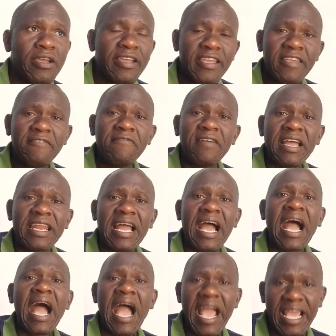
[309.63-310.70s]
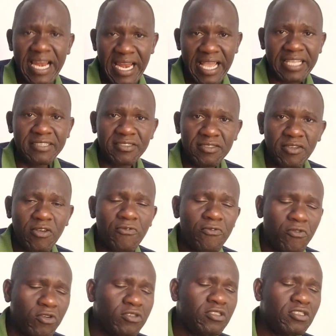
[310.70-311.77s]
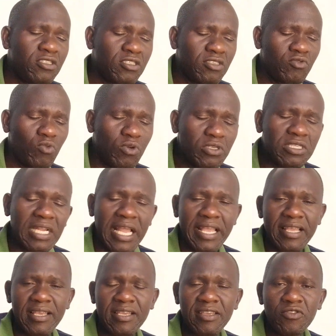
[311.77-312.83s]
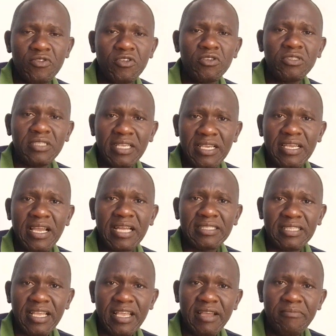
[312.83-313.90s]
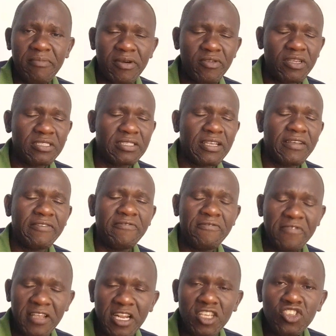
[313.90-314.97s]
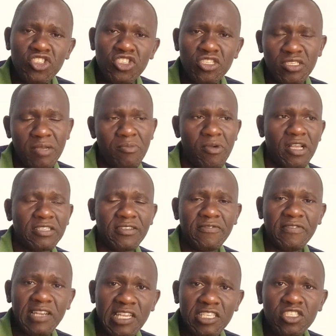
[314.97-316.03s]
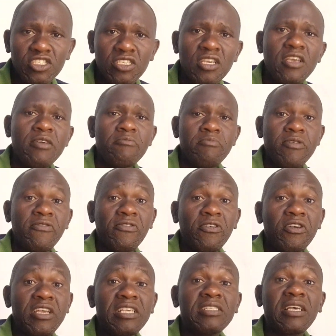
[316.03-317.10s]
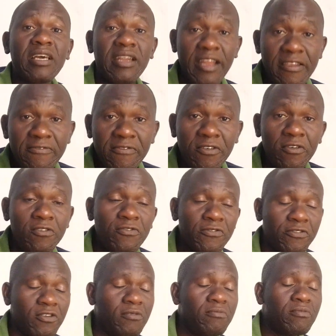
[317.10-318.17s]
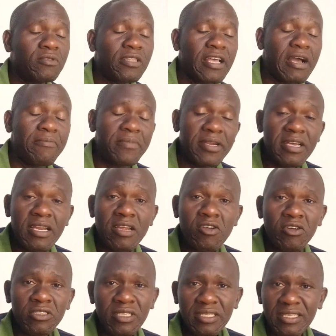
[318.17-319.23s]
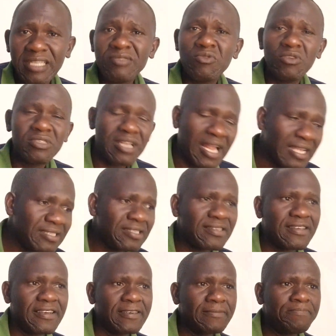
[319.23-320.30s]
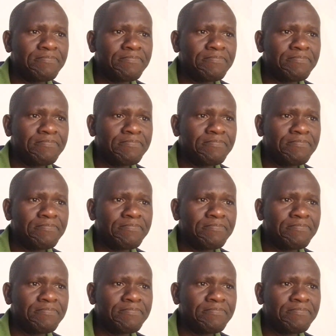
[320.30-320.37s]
give an highlight of what it was like, staying at Ayamara's village, Nyabwanze village, before his arrival from the American continent. That was last year.